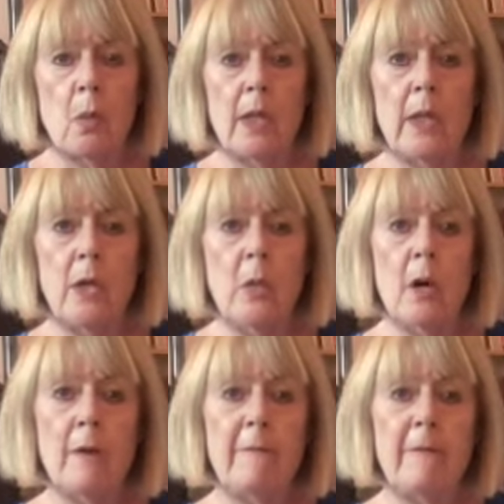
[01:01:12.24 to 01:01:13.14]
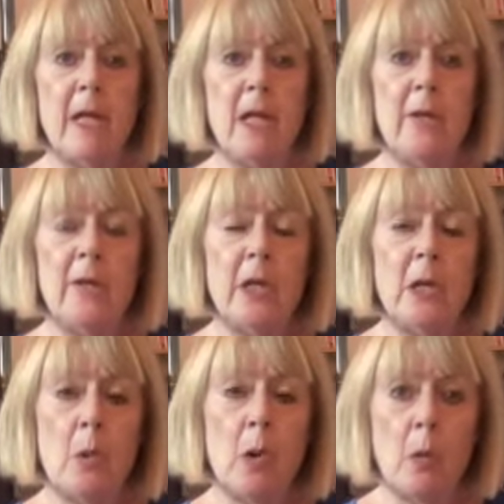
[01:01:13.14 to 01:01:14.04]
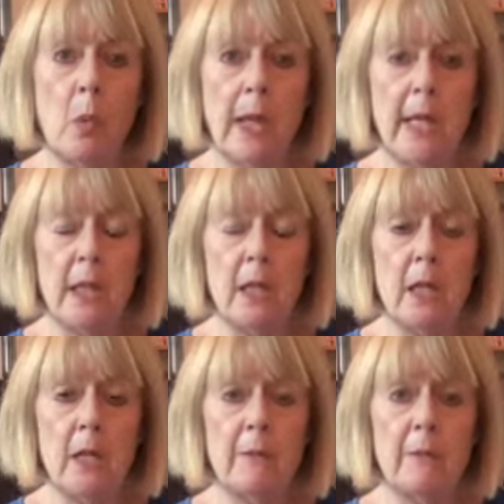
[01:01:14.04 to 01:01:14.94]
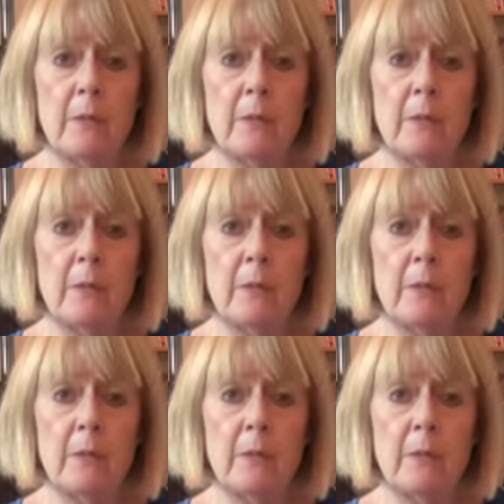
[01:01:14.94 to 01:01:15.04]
When you are feeling that you are awake enough,